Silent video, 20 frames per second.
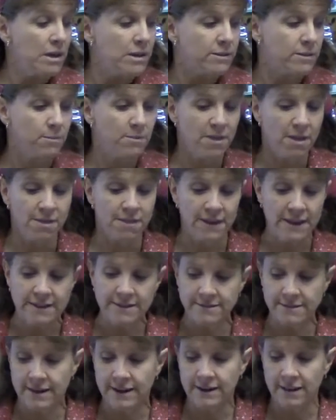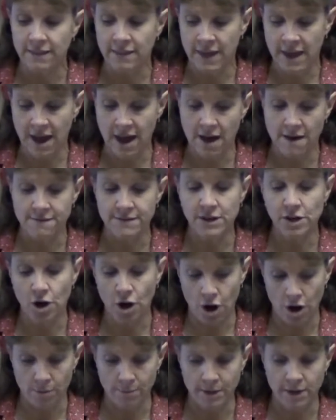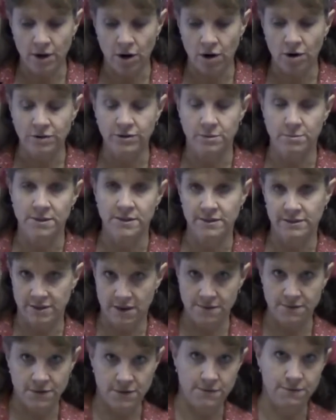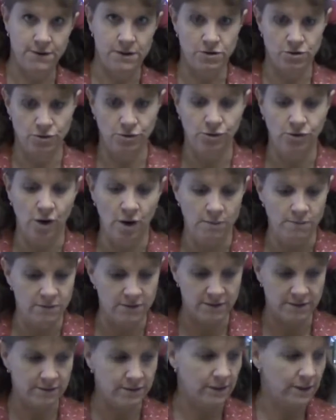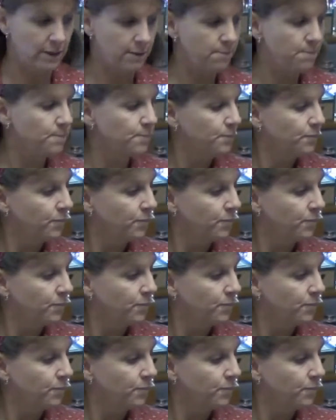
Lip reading: Some of the things that they have in common are some of the safety features, obviously.